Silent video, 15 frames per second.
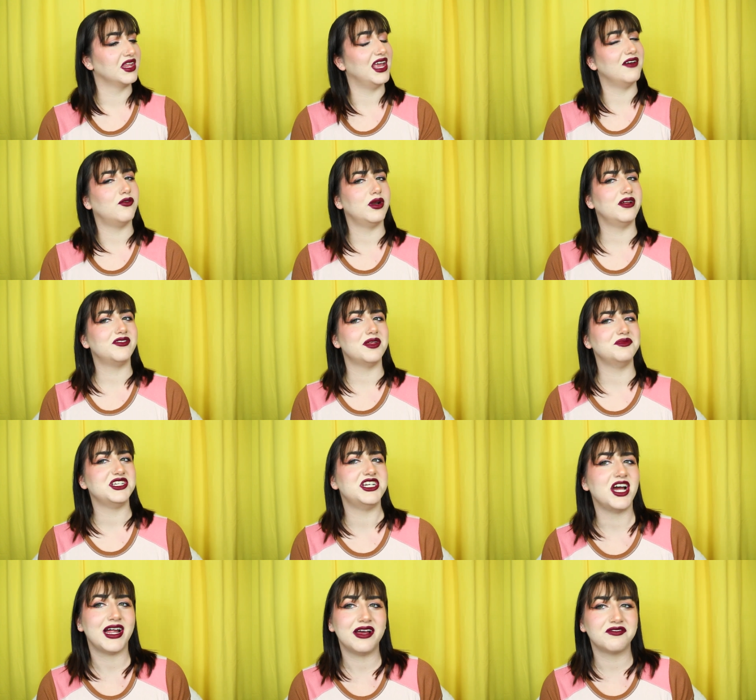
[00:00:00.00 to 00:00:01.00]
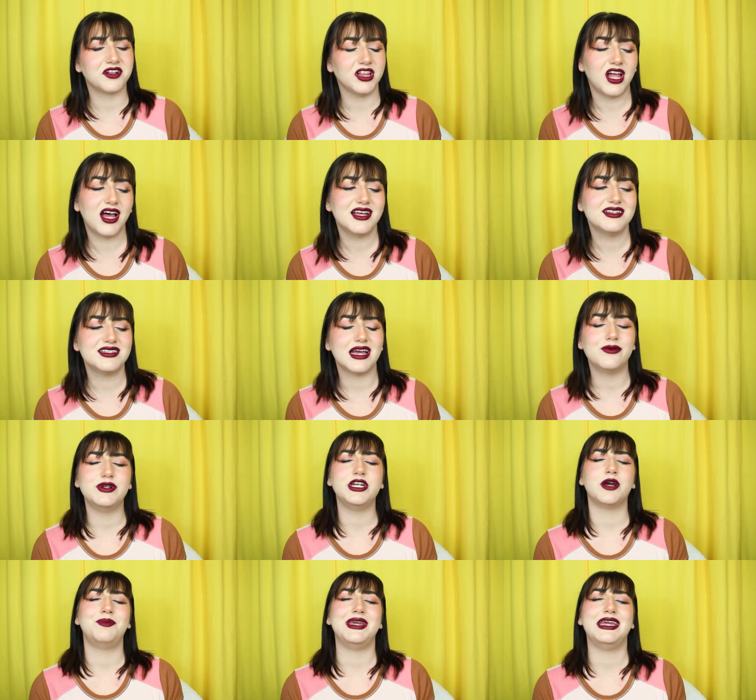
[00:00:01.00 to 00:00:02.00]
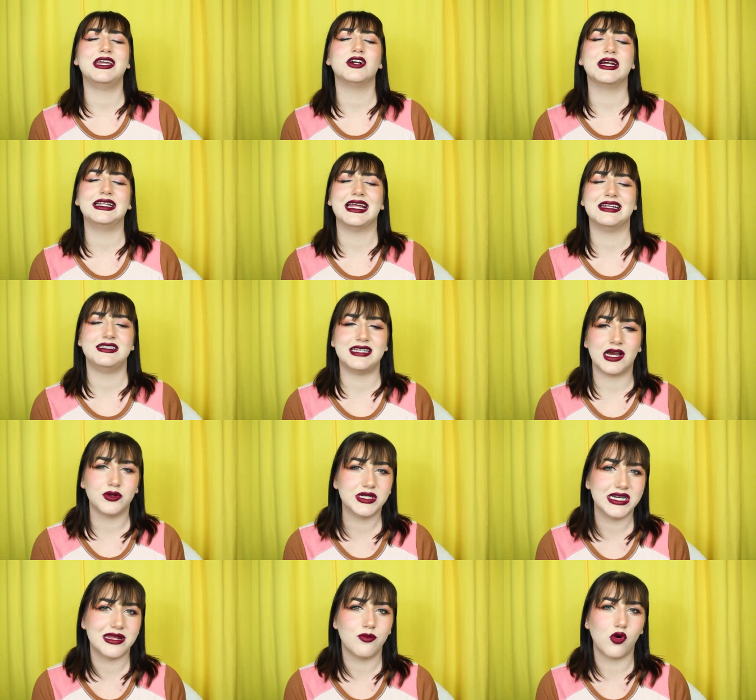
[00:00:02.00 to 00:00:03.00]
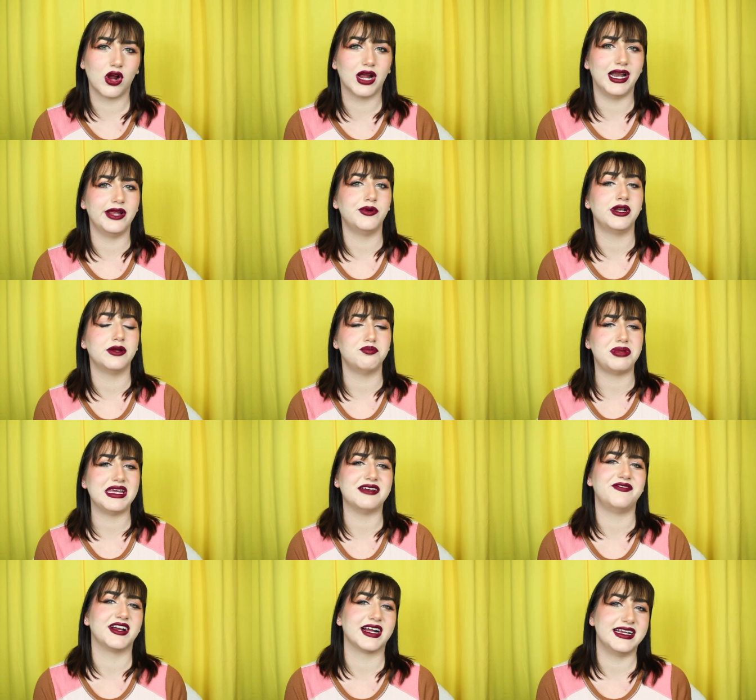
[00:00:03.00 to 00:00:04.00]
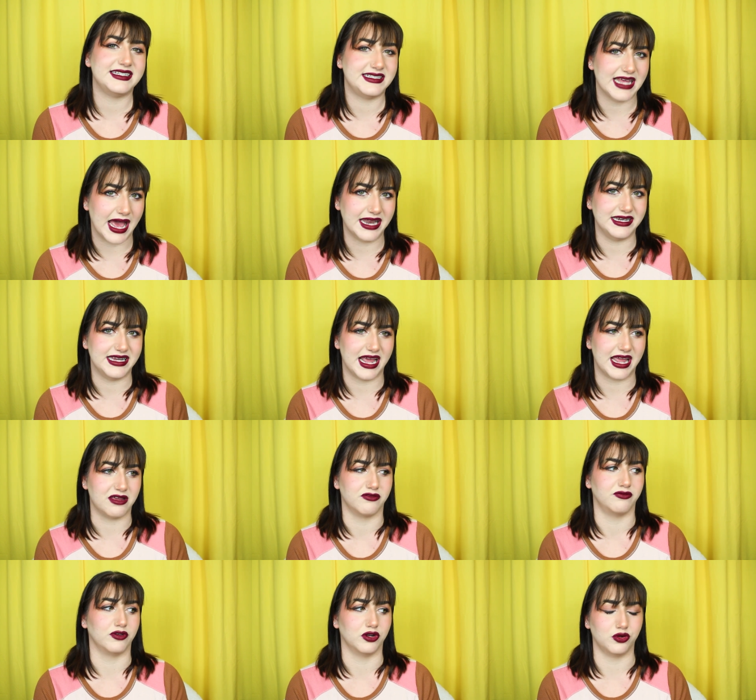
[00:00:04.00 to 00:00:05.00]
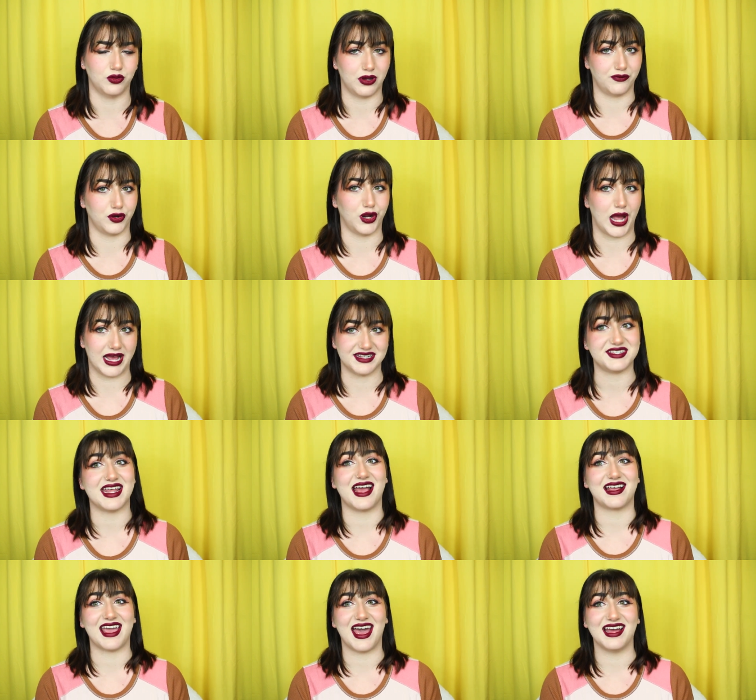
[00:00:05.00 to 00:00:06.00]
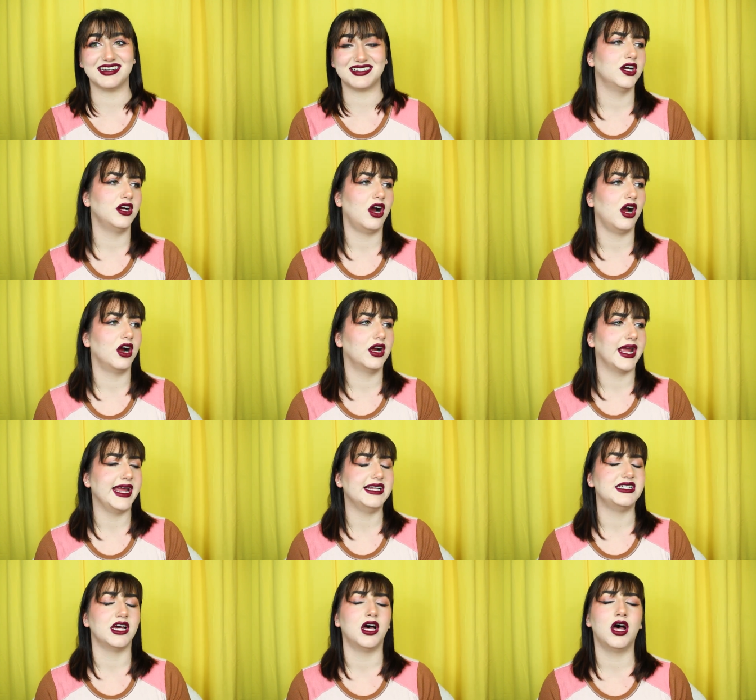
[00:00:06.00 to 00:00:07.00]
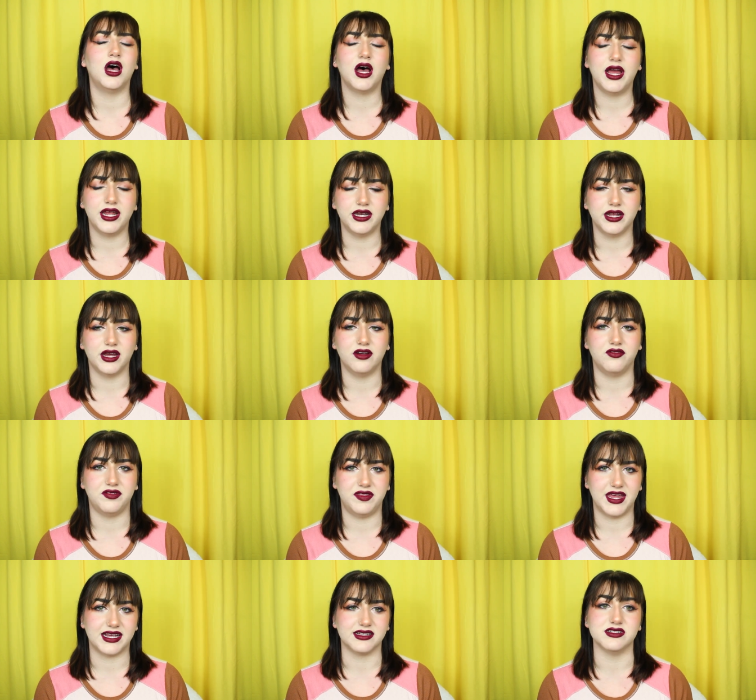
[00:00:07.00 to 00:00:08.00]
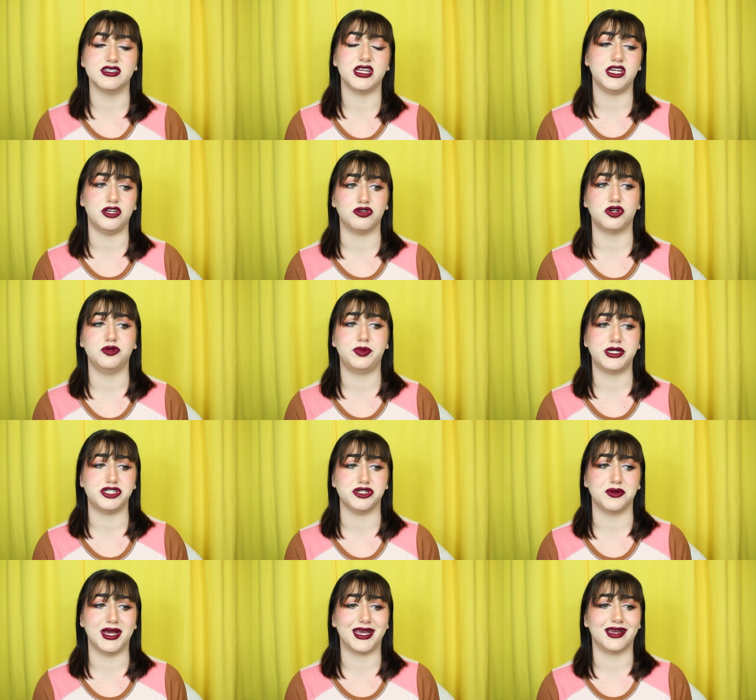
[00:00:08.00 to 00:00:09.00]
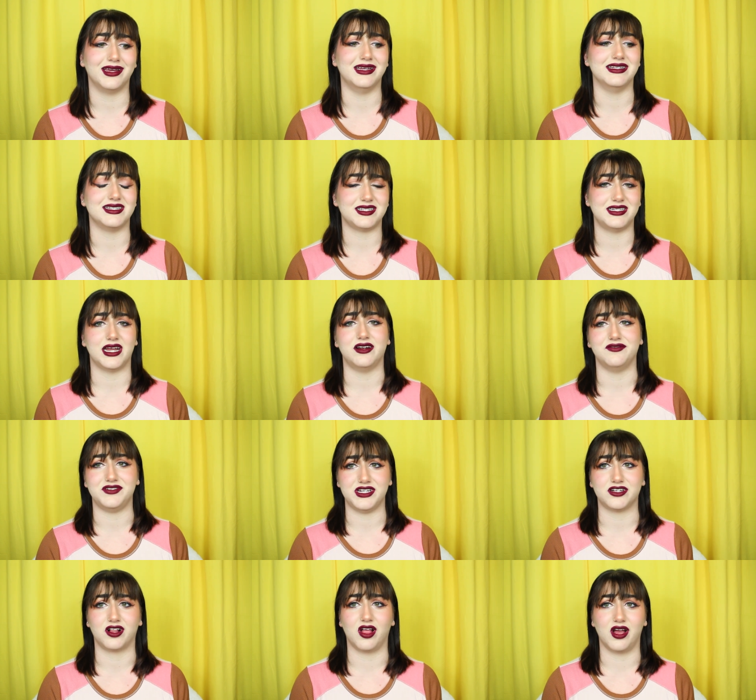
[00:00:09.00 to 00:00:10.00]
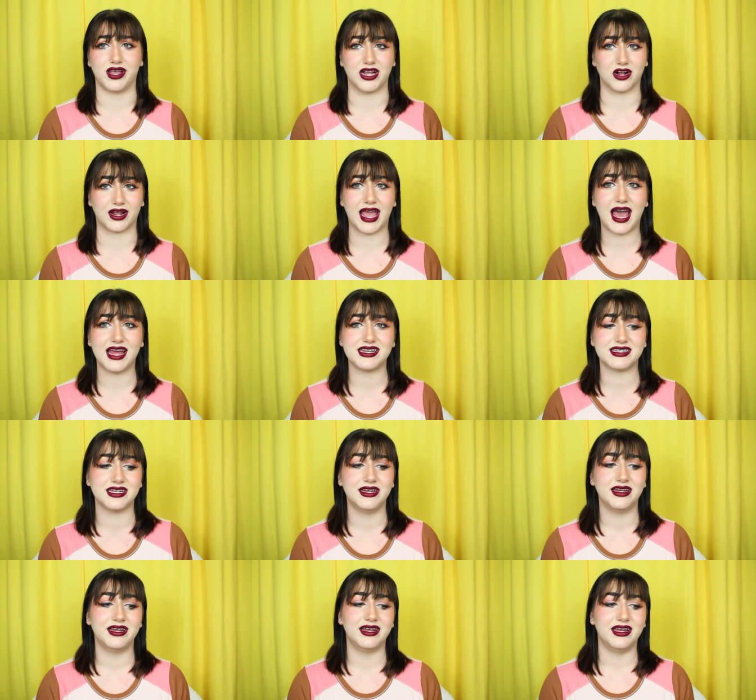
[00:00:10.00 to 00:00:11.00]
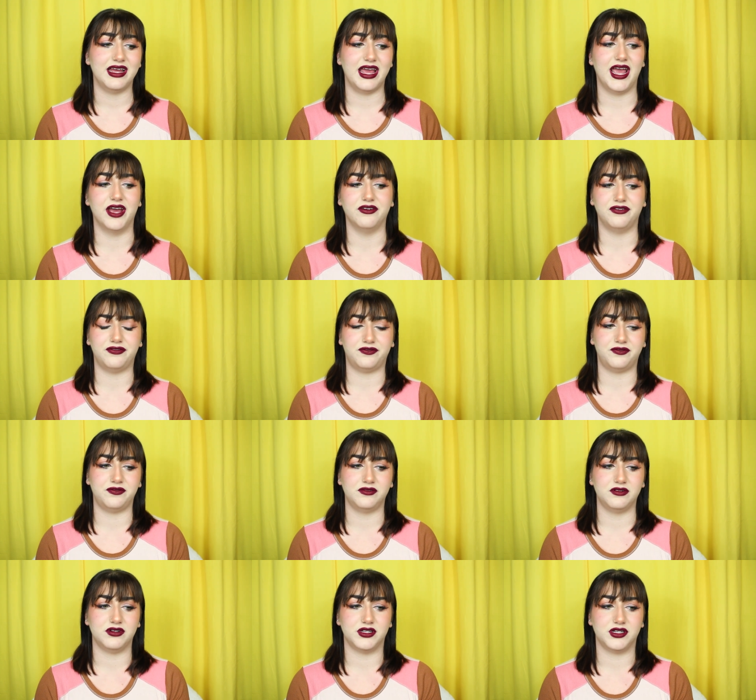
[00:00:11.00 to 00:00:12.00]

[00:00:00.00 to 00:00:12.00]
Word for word: if one of them did not have claws, I would not be hearing that sound anymore and it would be a very sad day for whoever has that cat. There are a ton of things that you could be doing instead of declawing your cat if